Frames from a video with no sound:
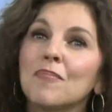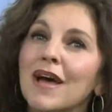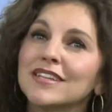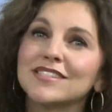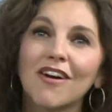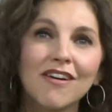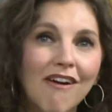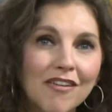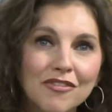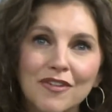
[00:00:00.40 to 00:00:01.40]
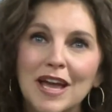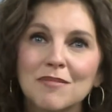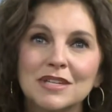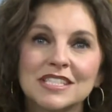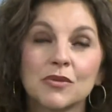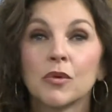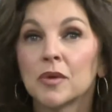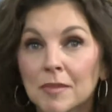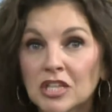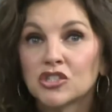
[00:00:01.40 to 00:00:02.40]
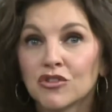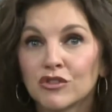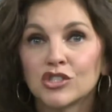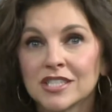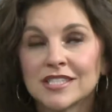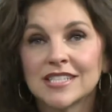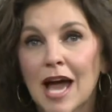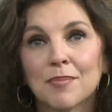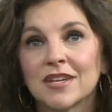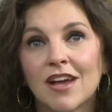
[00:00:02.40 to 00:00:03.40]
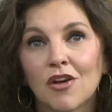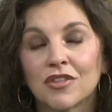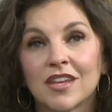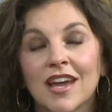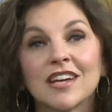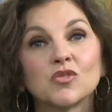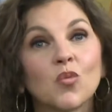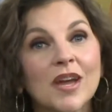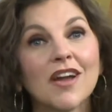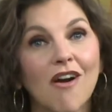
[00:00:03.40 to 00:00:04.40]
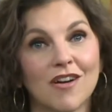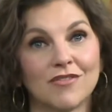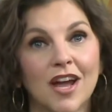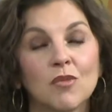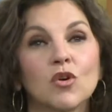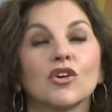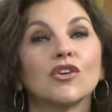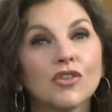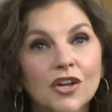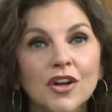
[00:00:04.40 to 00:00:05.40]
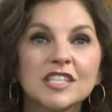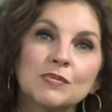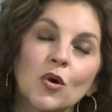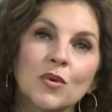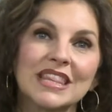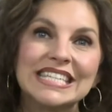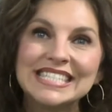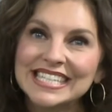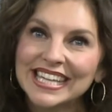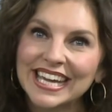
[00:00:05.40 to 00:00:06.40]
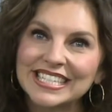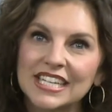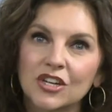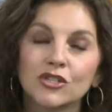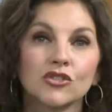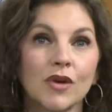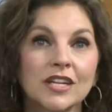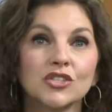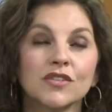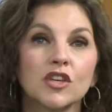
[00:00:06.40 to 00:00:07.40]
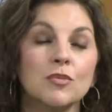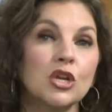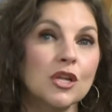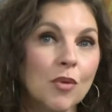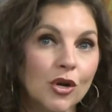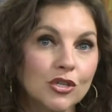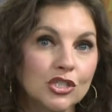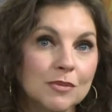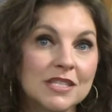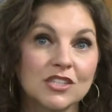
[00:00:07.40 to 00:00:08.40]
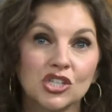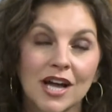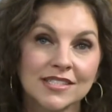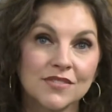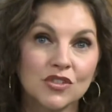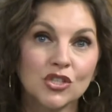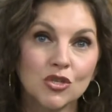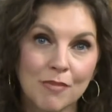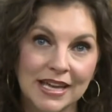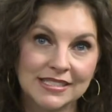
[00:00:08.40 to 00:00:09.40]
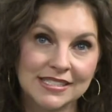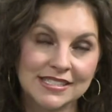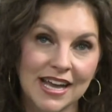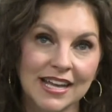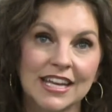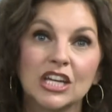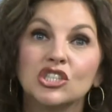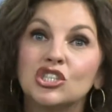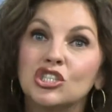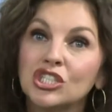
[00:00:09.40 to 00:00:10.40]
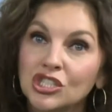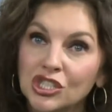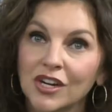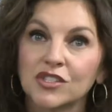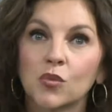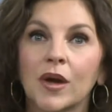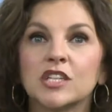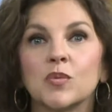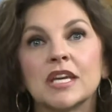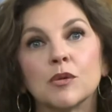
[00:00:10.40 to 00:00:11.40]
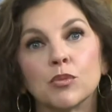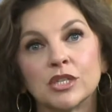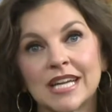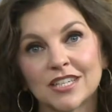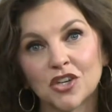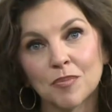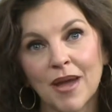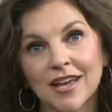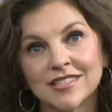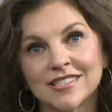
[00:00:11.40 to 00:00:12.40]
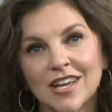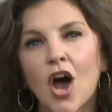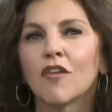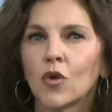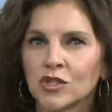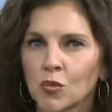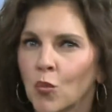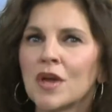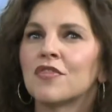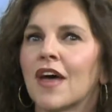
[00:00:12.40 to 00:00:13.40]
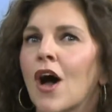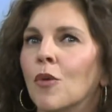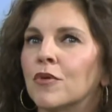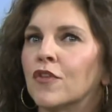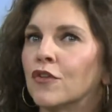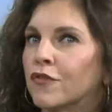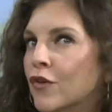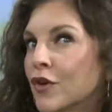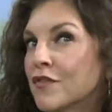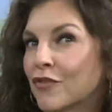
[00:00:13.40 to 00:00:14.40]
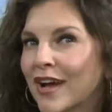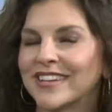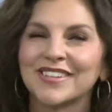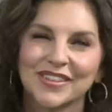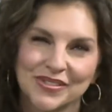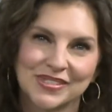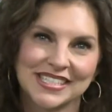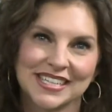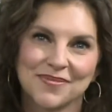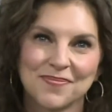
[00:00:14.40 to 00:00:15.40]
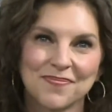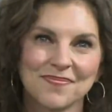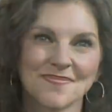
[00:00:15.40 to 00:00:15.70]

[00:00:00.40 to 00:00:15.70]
Our pets are our family, so we want to make sure they're just as happy and healthy as we are, right? Well, earlier I spoke with Lindsay Layendecker, Director of Community Partnerships at the Jacksonville Humane Society, and she shares ways we can protect our pets, of course, with the help of her furry friend, Lucy.